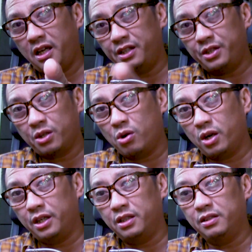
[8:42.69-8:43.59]
and your
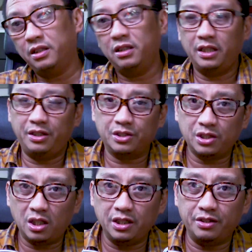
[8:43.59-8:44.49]
cord, and your
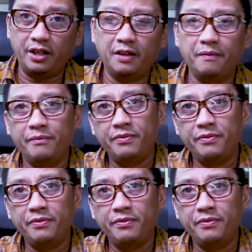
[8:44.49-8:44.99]
solid ring,